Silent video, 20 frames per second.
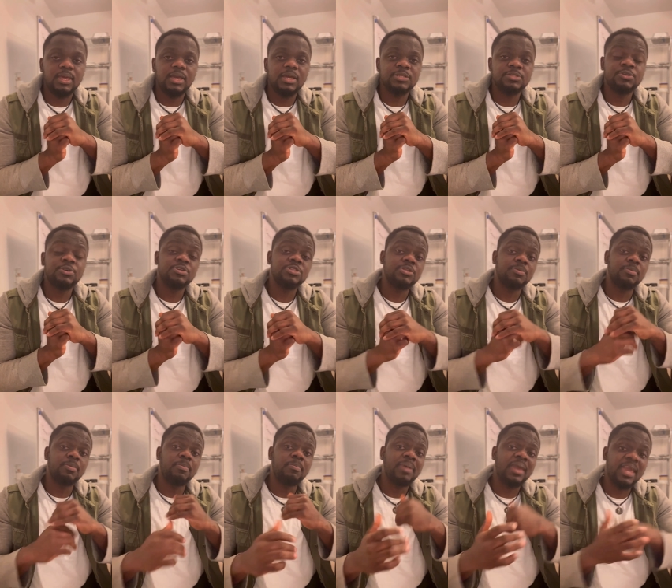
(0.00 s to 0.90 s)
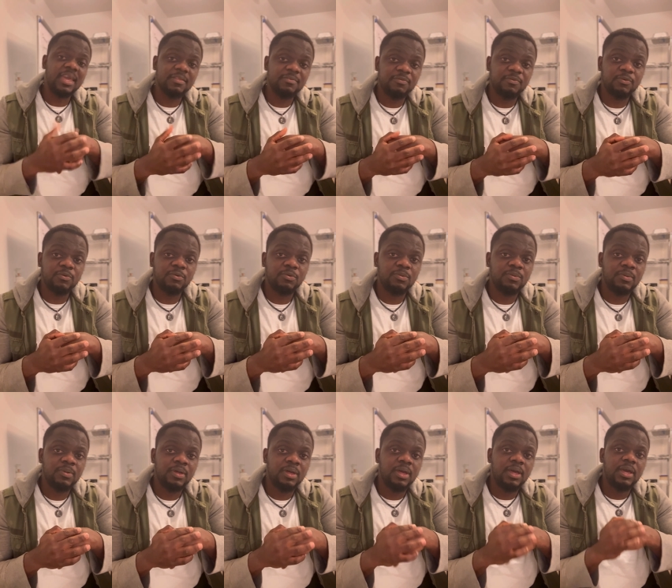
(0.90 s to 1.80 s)
it's going to be painful
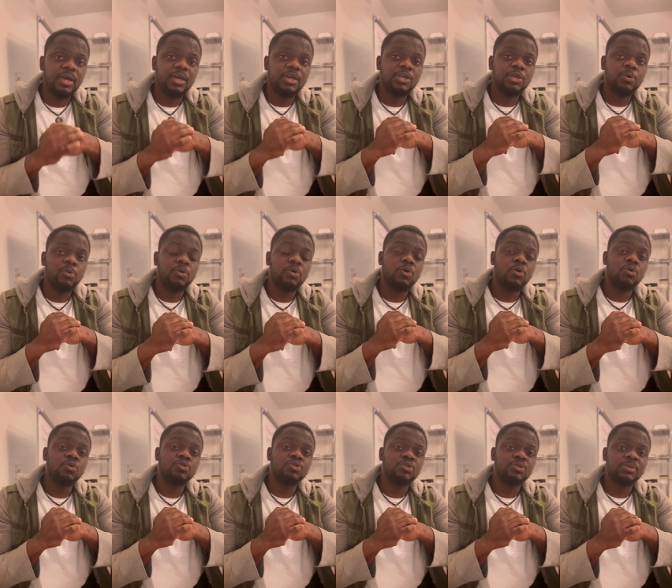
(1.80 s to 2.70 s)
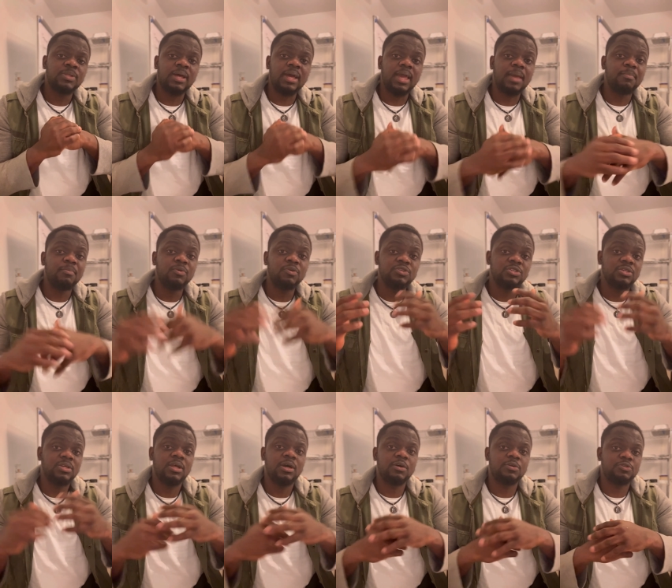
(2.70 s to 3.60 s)
you will go through that
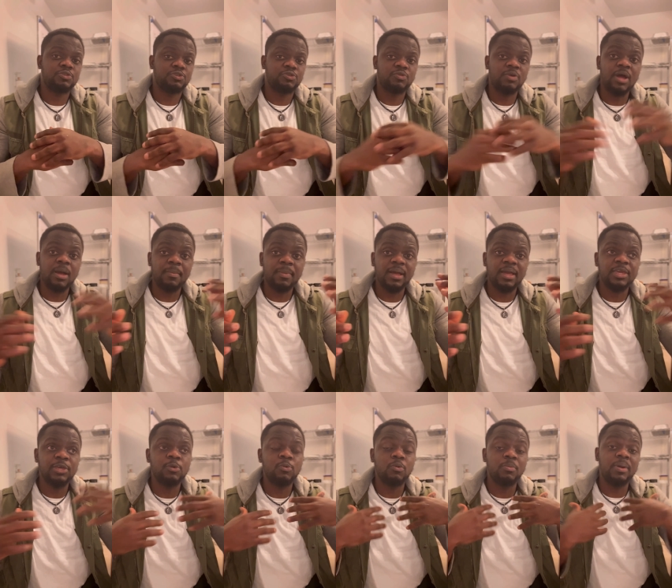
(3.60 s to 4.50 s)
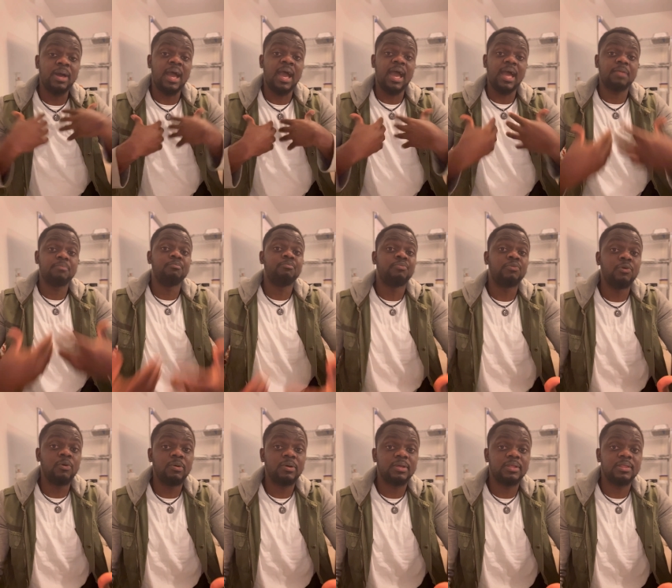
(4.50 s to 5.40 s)
emotional trauma you will be
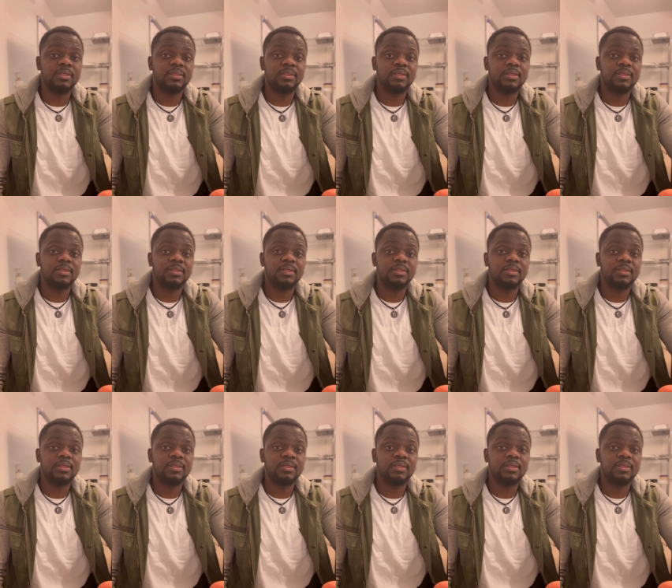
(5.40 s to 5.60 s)
heartbroken